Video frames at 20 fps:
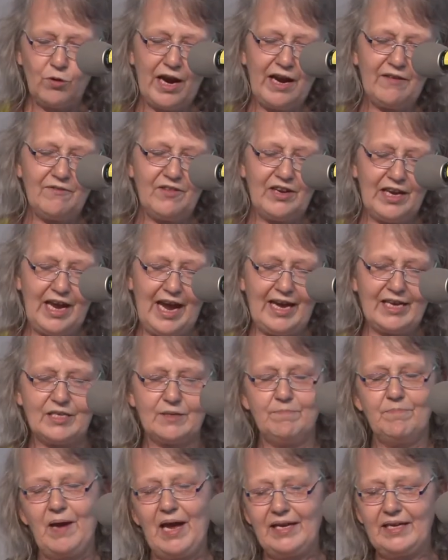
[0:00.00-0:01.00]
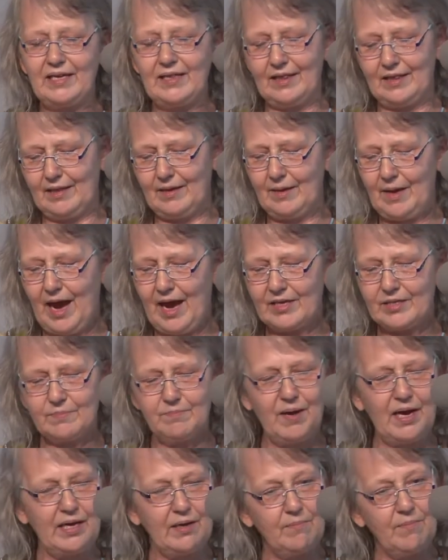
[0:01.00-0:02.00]
Raven has many,
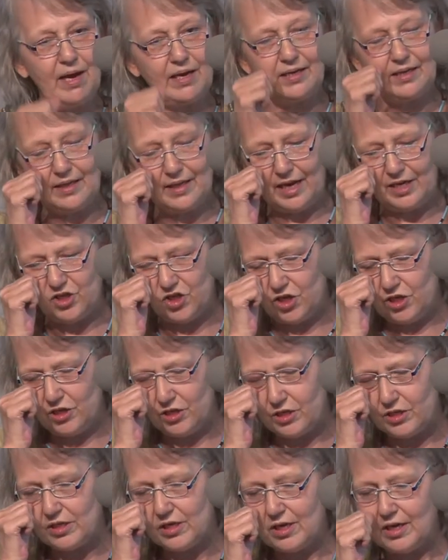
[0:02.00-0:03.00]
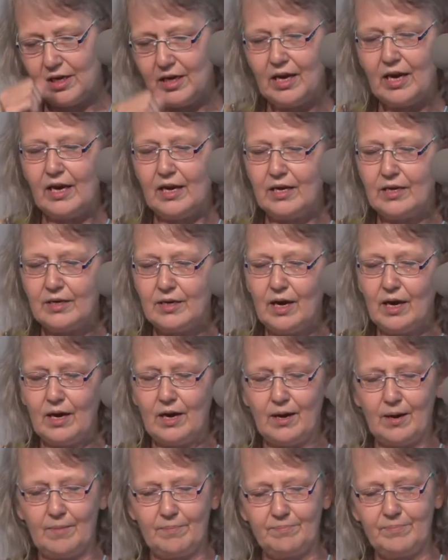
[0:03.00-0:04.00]
has many, many legends in
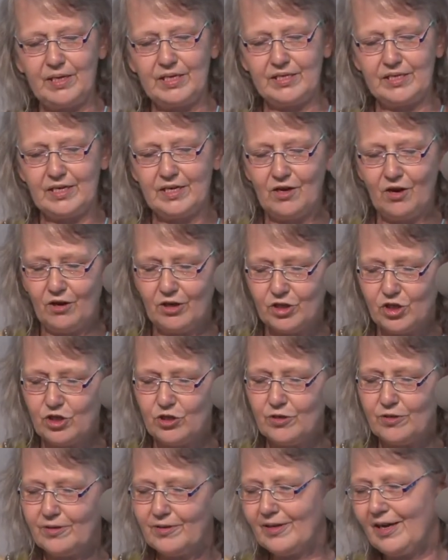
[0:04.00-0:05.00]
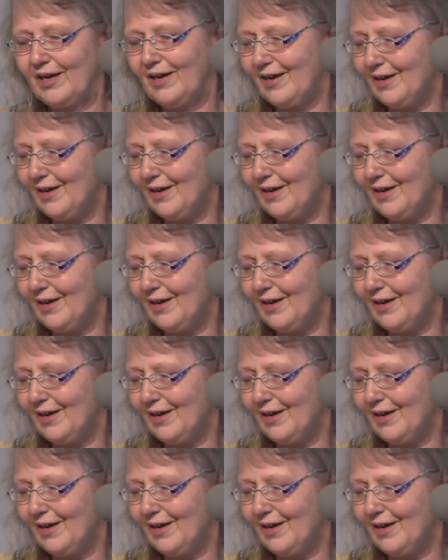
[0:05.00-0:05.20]
uh, BC culture.